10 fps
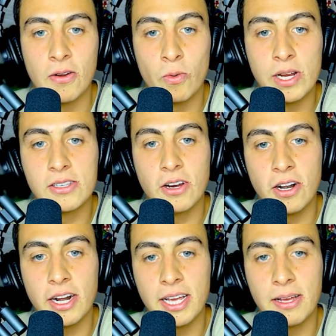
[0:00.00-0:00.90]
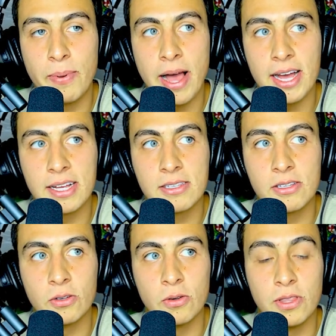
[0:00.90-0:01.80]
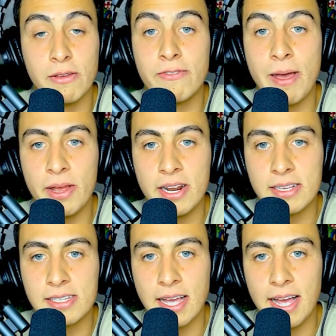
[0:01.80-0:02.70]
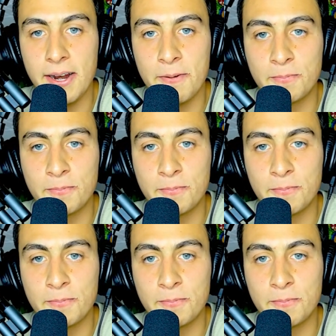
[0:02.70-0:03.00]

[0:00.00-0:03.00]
returning back to the feminine side